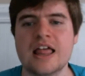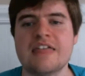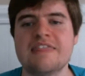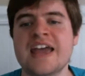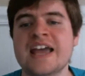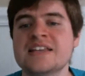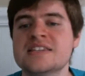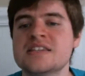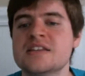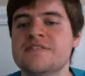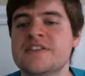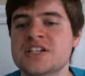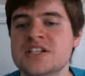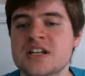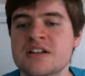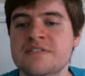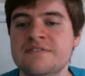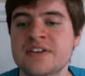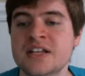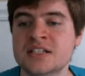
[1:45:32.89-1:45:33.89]
Thanks, the
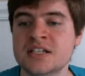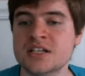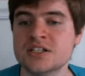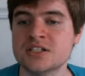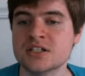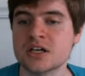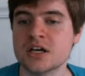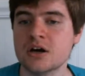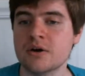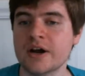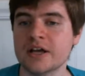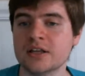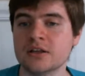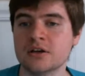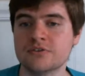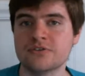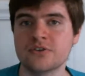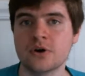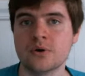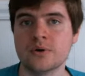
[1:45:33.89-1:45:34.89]
Vision and Vintage Co. I
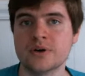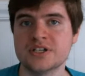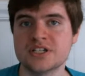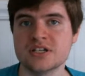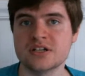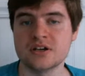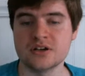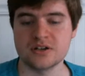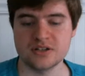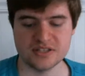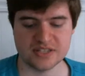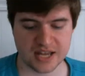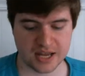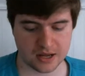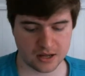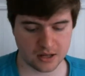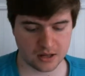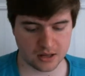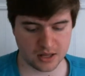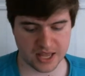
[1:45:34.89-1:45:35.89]
look forward to your
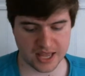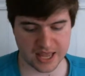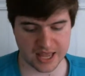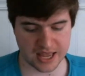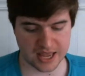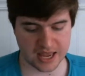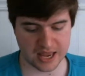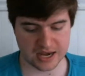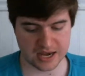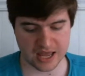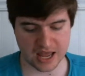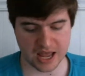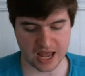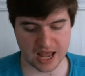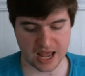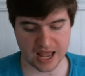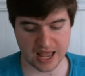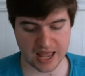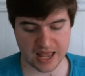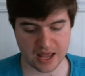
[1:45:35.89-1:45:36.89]
sale, and
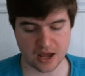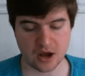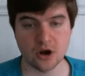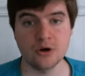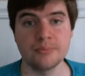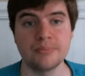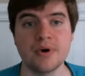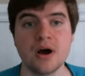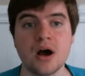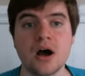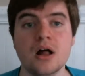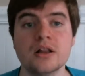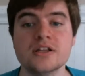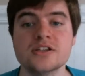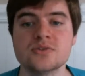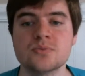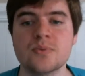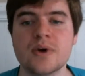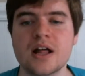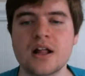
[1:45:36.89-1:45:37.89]
I hope all
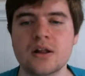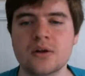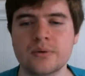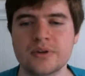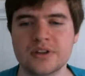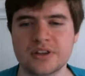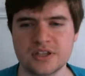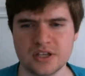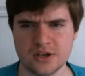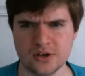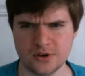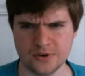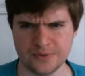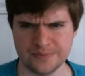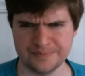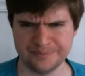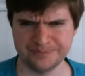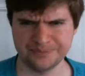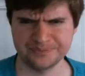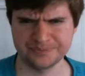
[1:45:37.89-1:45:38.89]
is well with you.